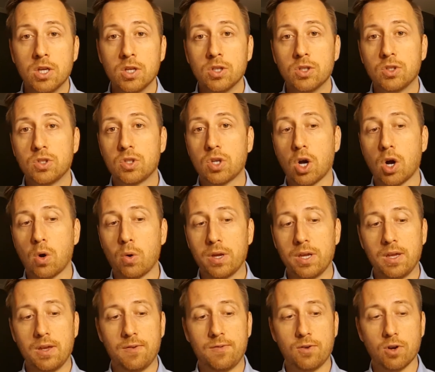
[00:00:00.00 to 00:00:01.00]
So
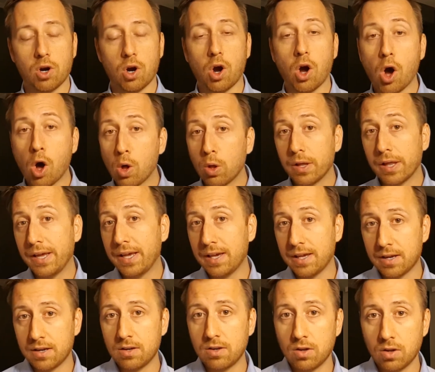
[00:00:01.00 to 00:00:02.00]
if you're all
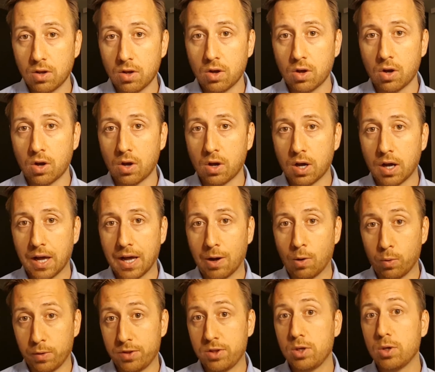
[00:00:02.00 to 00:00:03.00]
in
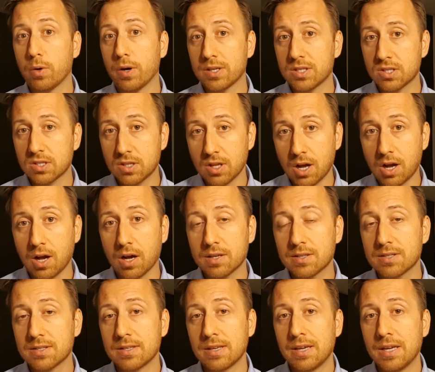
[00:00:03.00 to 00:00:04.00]
with US
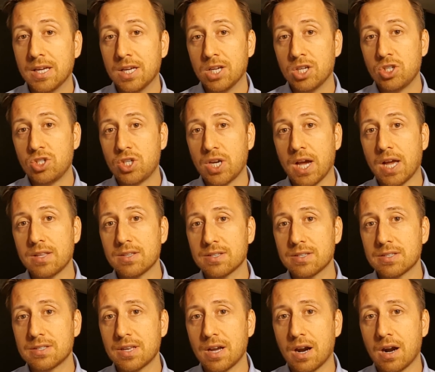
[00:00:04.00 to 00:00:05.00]
stocks,
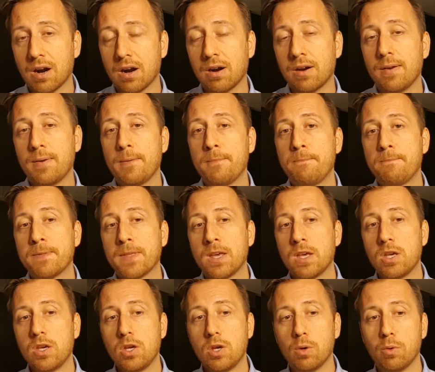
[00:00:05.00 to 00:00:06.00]
chances are
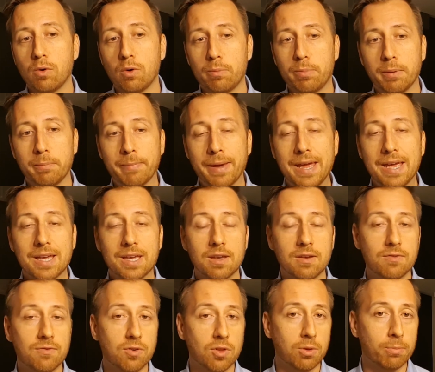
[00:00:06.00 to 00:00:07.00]
you will be
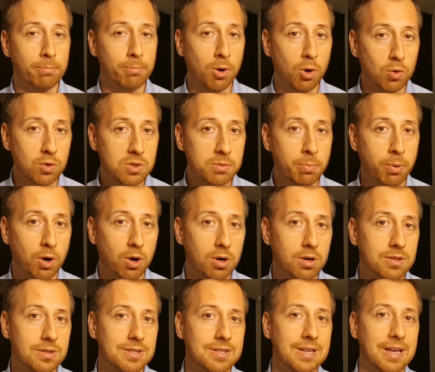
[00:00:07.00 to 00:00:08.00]
making, for the most
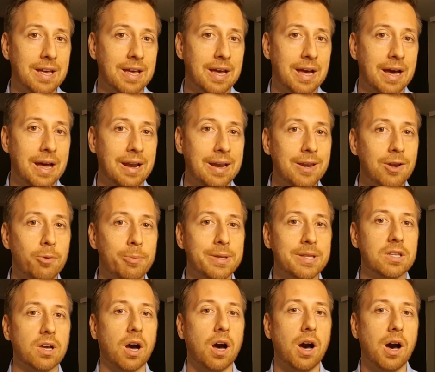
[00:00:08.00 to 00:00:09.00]
part, a little
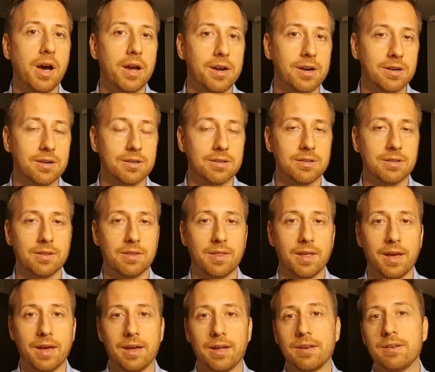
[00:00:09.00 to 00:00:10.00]
bit higher
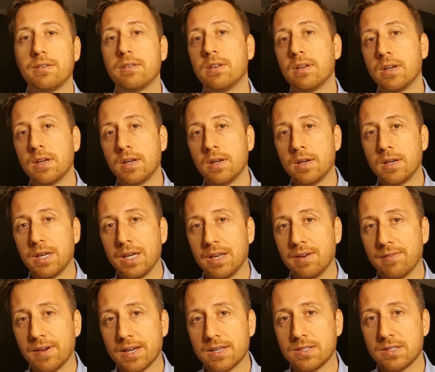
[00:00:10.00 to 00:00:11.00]
than
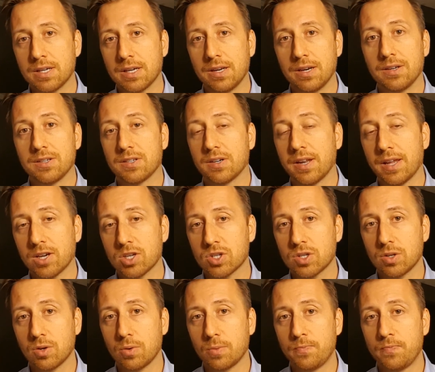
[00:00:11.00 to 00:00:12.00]
investing in
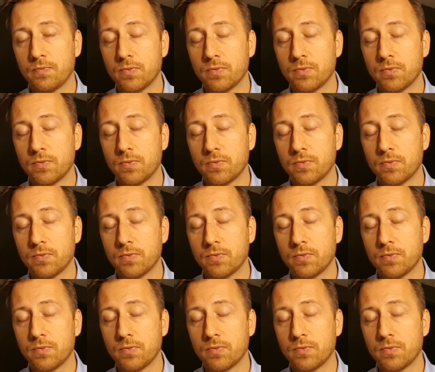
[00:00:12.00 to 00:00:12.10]
international.